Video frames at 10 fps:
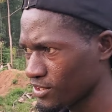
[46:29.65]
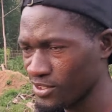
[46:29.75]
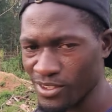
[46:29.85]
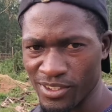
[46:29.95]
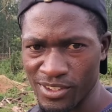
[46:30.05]

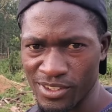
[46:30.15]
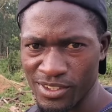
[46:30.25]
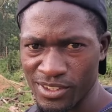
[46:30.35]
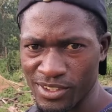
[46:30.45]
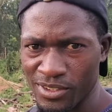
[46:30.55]
You know,
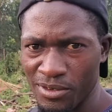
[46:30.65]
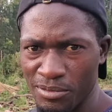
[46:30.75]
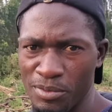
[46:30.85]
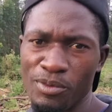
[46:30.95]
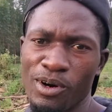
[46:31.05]

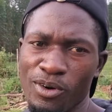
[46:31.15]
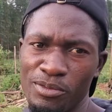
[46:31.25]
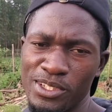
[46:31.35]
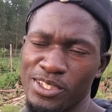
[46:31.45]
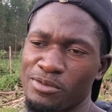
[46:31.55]
people were
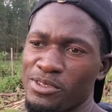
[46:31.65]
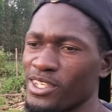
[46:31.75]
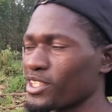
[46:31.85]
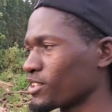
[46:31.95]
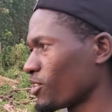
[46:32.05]
commenting me
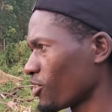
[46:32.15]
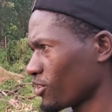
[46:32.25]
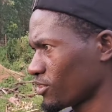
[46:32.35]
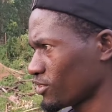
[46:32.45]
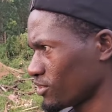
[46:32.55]
like,
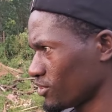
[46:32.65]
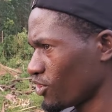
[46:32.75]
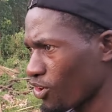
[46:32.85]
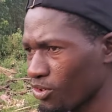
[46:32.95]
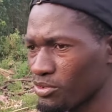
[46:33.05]
oh,
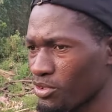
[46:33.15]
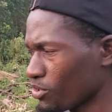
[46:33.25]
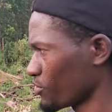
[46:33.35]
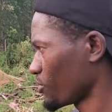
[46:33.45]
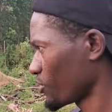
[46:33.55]
no, we
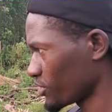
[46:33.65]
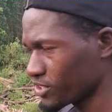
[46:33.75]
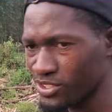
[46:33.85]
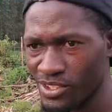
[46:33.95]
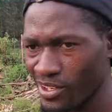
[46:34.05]
don't know
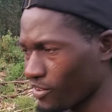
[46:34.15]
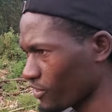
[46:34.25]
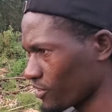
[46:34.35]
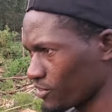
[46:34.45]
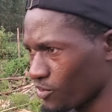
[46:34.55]
this, you
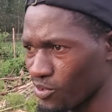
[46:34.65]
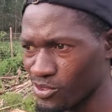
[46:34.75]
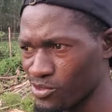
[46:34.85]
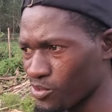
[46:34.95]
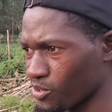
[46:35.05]
know,
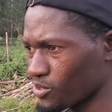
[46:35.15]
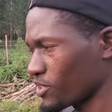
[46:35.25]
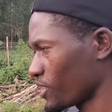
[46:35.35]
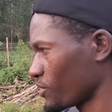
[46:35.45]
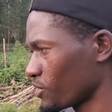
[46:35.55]
old
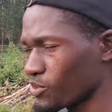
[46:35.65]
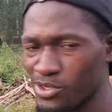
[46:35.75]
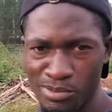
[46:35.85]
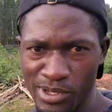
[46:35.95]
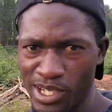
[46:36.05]
water,
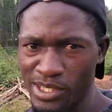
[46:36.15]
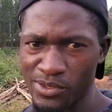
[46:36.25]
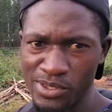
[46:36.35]
I